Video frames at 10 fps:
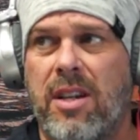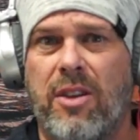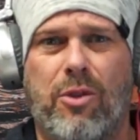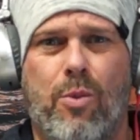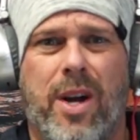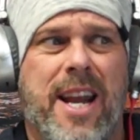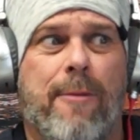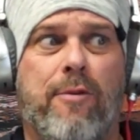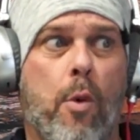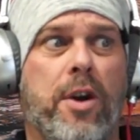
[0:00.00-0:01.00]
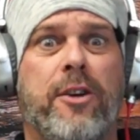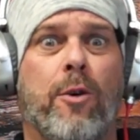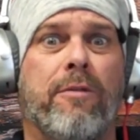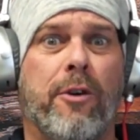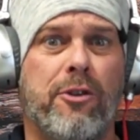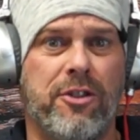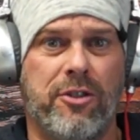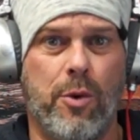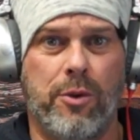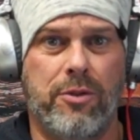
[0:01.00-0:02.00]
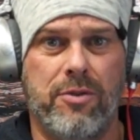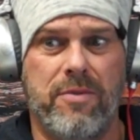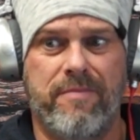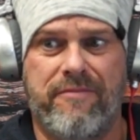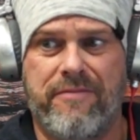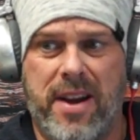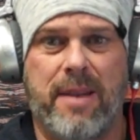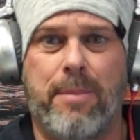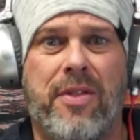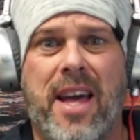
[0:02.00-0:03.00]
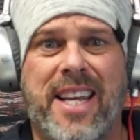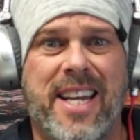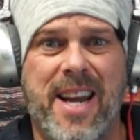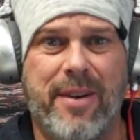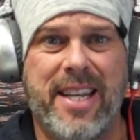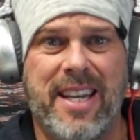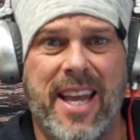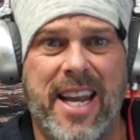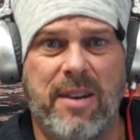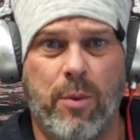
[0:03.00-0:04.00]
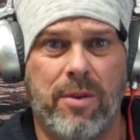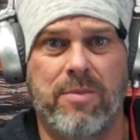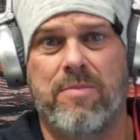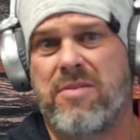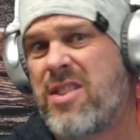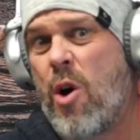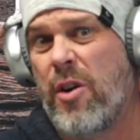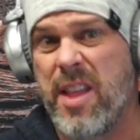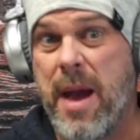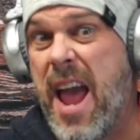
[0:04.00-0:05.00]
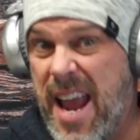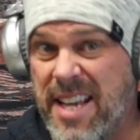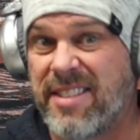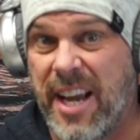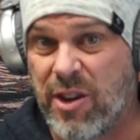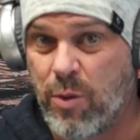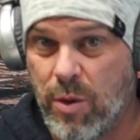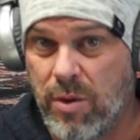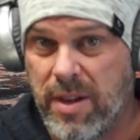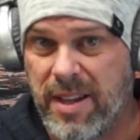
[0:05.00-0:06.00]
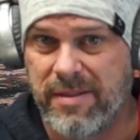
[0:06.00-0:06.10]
So what now, 40-year-old virgins who are fucking pathetic and never get laid, we're calling them asexual.